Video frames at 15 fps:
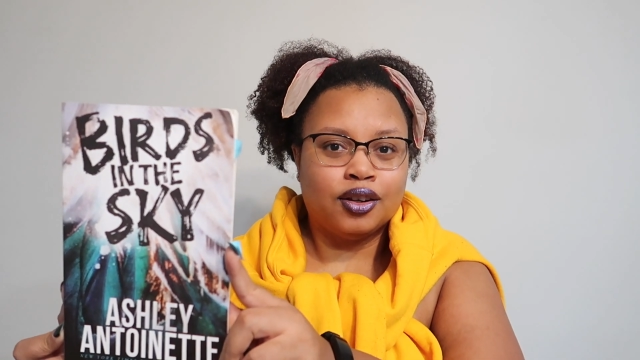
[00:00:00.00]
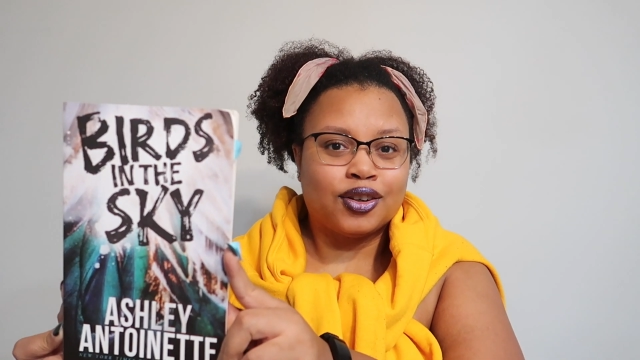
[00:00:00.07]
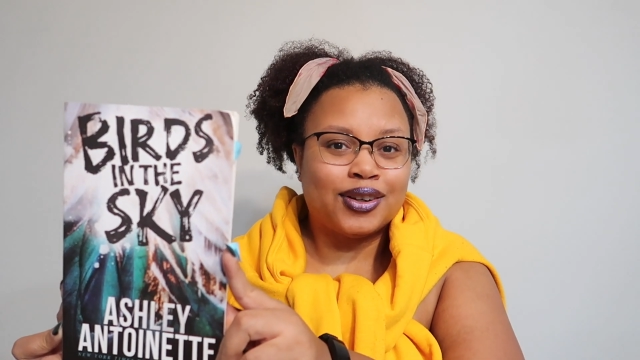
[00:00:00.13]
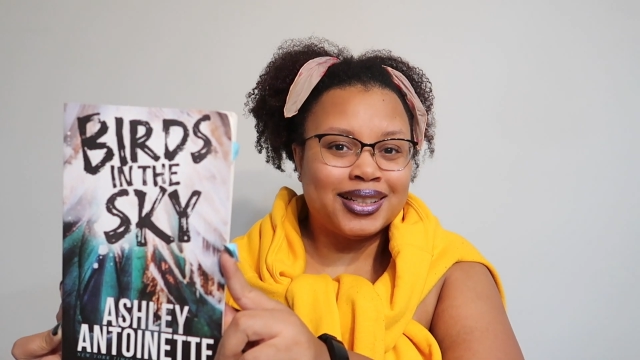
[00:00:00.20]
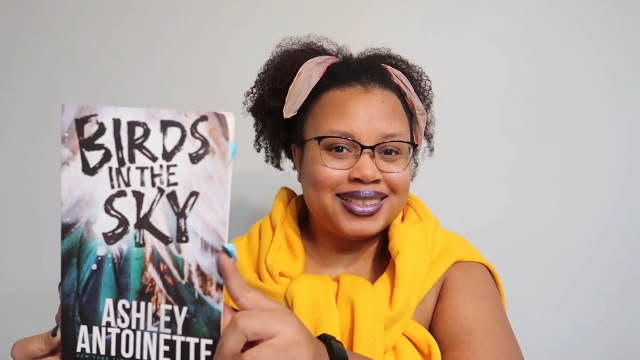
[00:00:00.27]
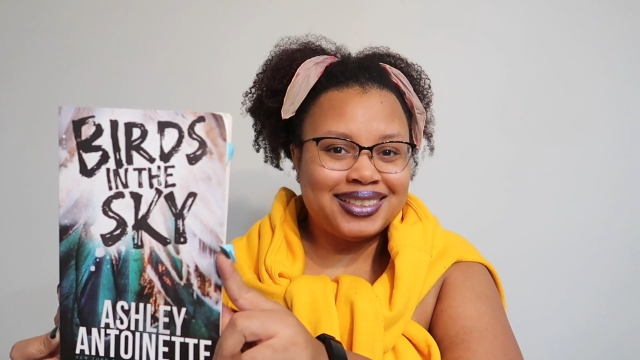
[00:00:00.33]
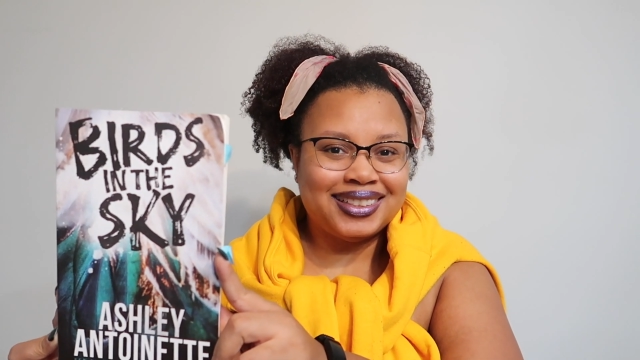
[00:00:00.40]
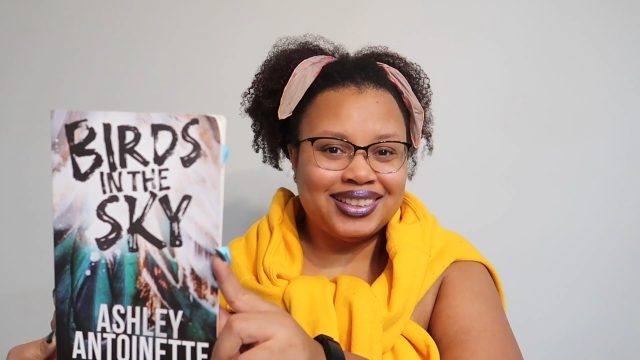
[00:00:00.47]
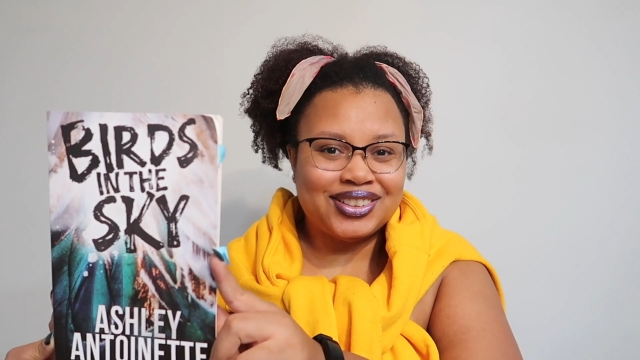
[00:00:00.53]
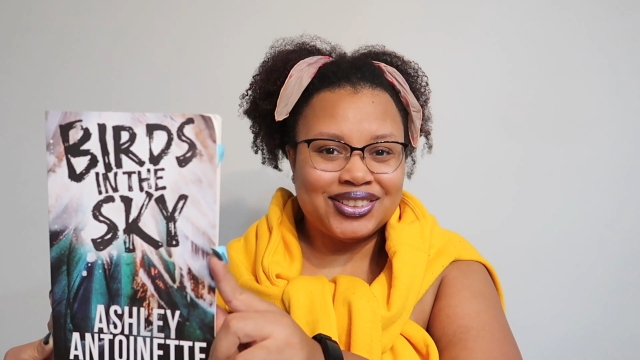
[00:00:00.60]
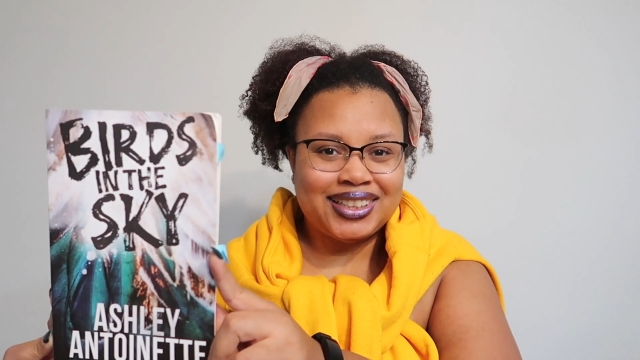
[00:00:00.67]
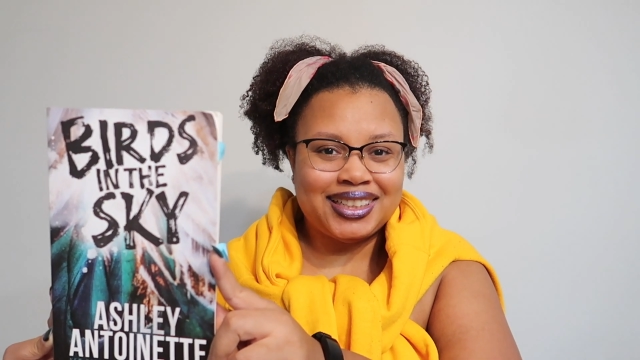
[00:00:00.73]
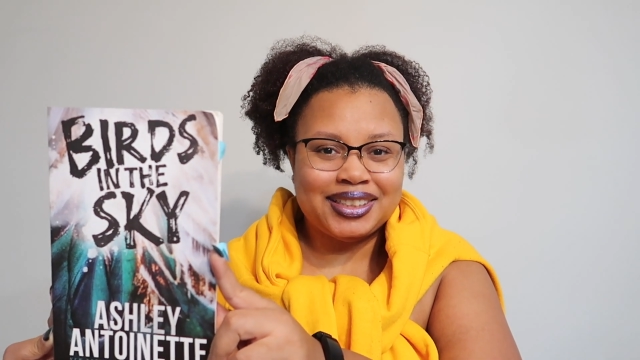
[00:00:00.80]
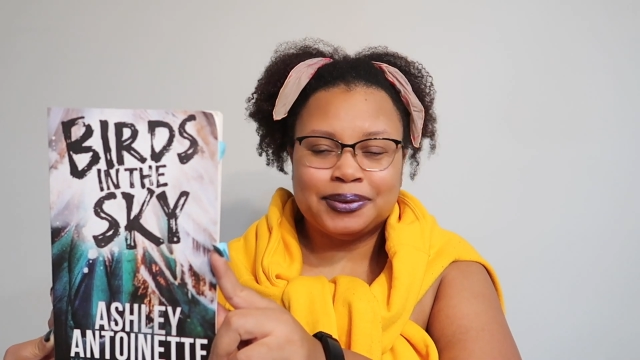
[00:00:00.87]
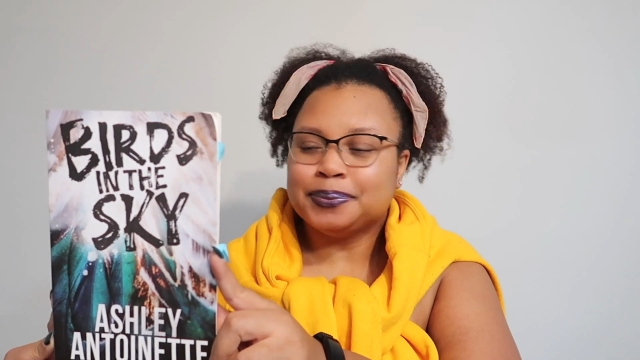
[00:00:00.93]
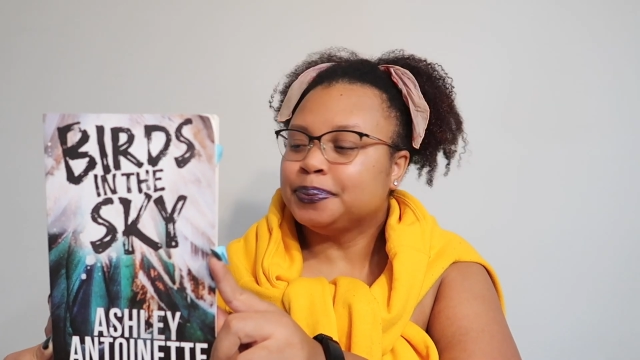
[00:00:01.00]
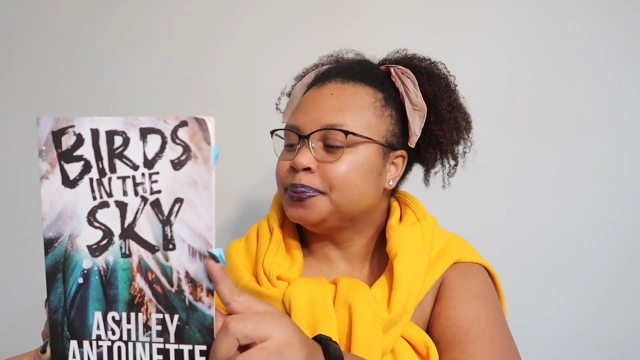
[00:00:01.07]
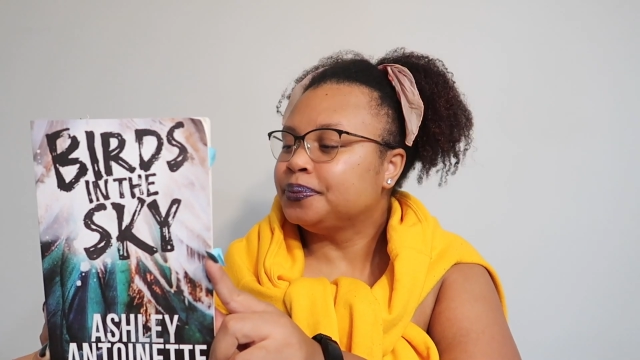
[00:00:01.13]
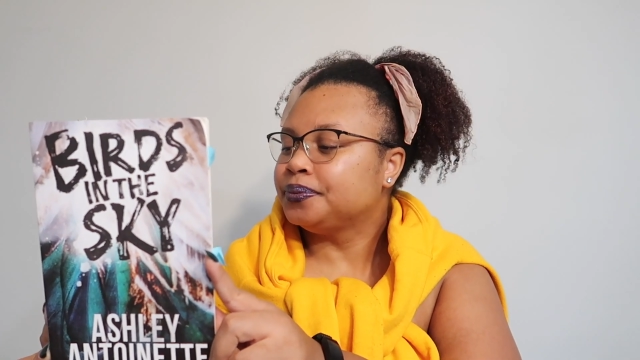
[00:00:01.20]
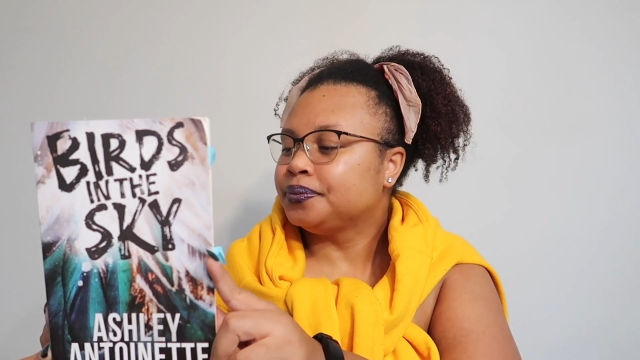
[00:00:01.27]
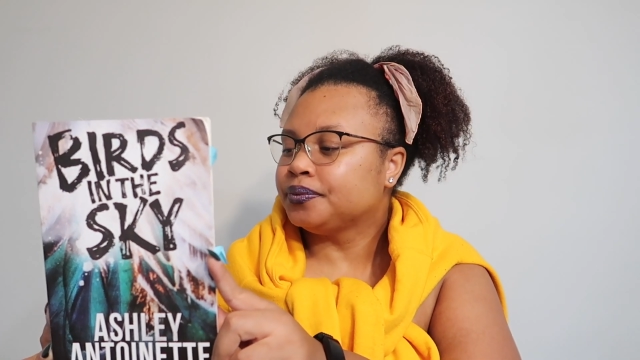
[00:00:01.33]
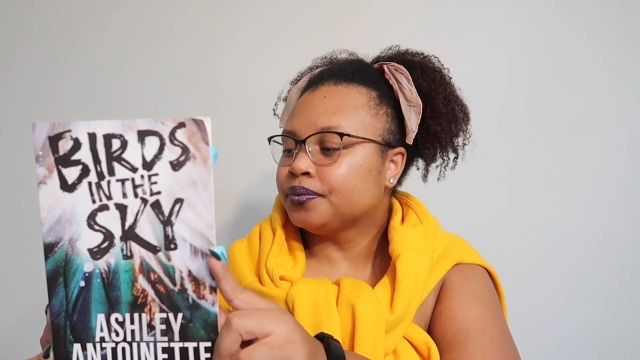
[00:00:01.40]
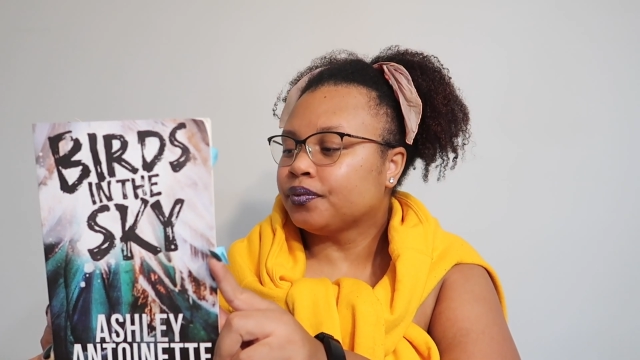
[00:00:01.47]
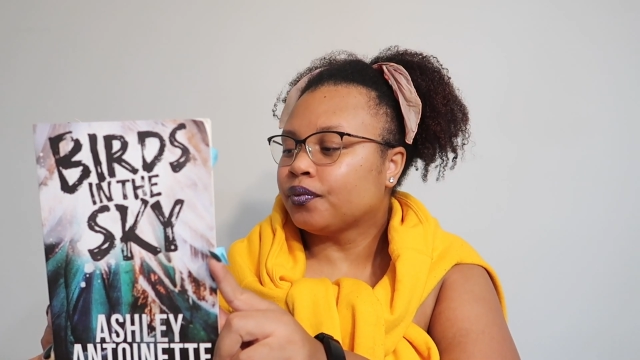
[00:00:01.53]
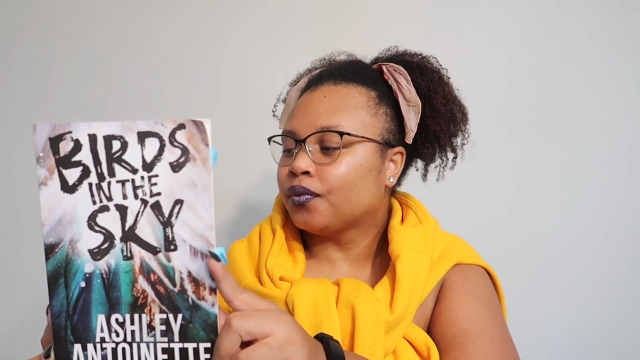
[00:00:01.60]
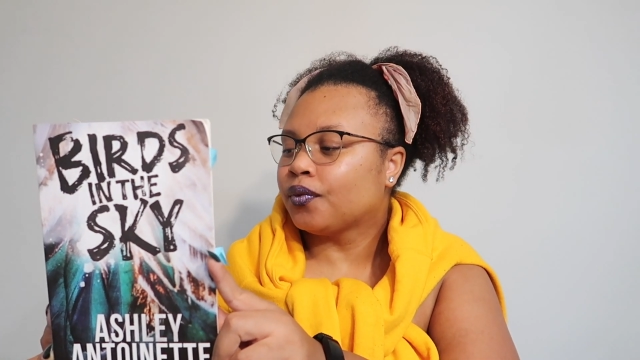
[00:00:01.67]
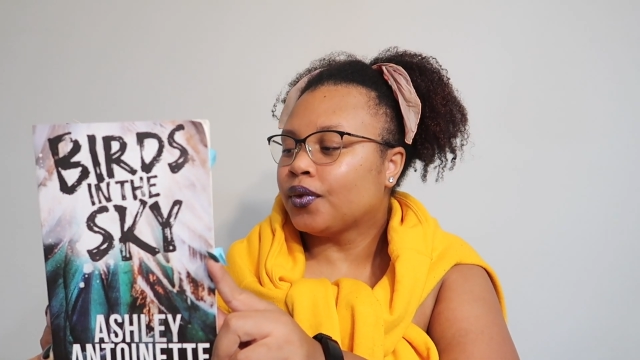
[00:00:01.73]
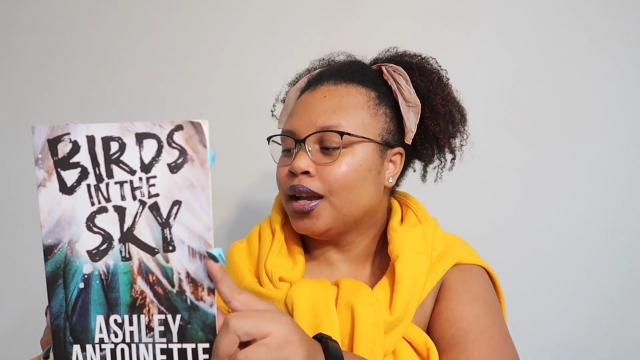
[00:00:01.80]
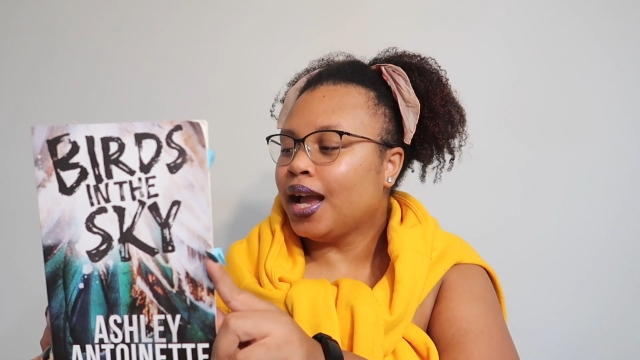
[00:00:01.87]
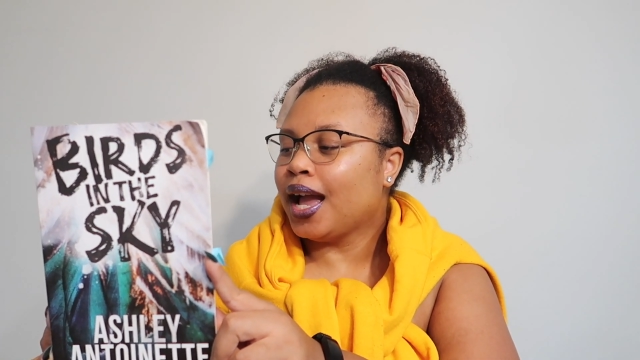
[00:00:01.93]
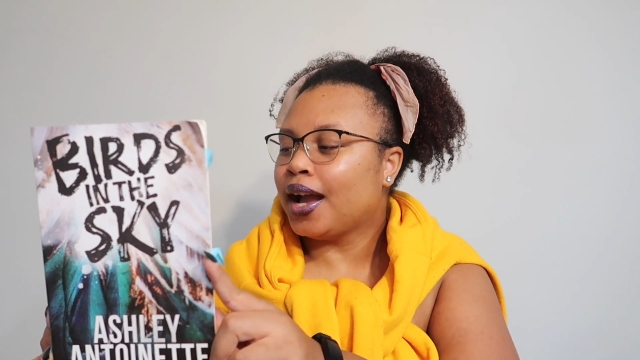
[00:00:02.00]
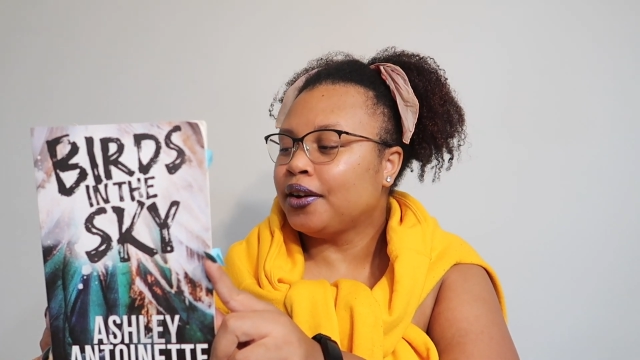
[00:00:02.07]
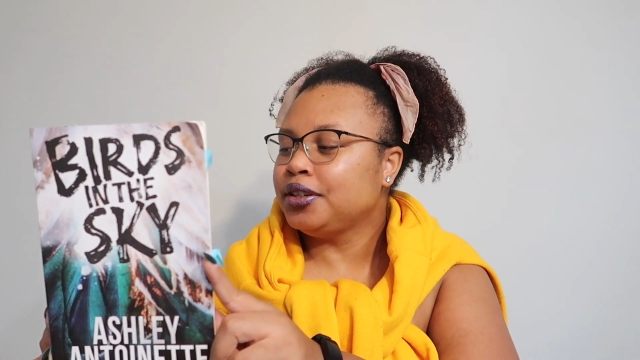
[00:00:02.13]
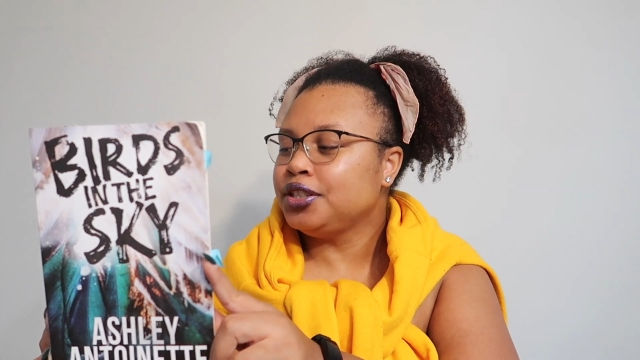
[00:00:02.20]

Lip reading: Question 3. How